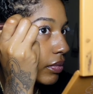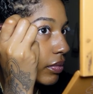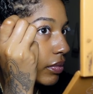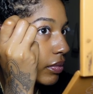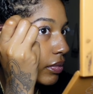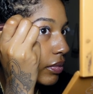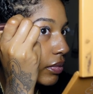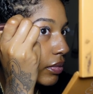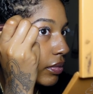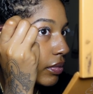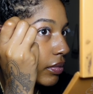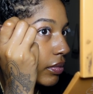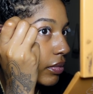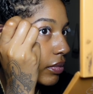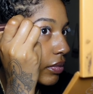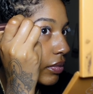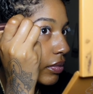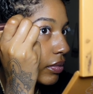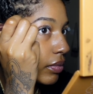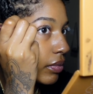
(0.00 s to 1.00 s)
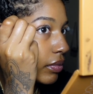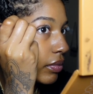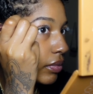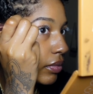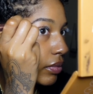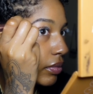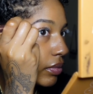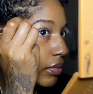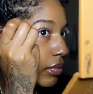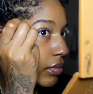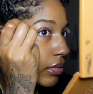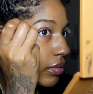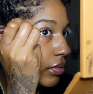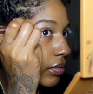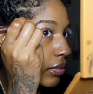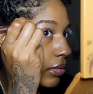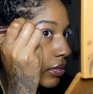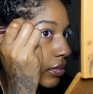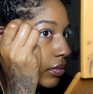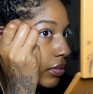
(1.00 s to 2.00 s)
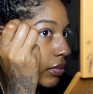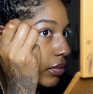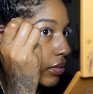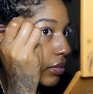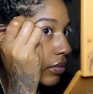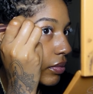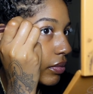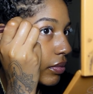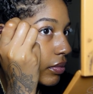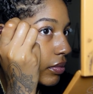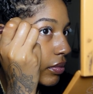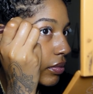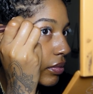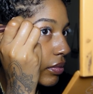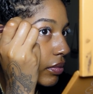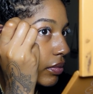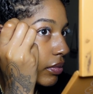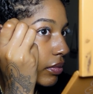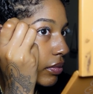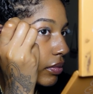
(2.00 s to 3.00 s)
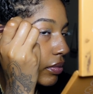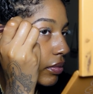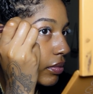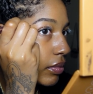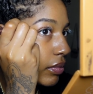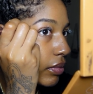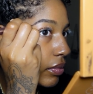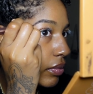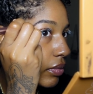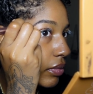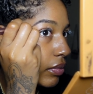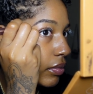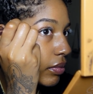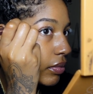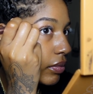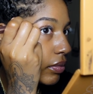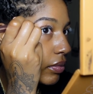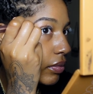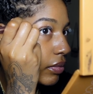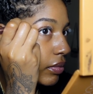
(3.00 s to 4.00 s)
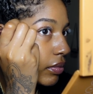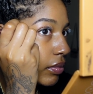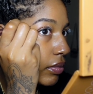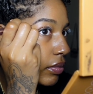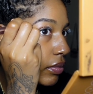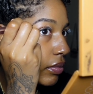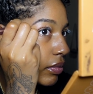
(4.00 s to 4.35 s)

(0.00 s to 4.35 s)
No one is speaking in this clip.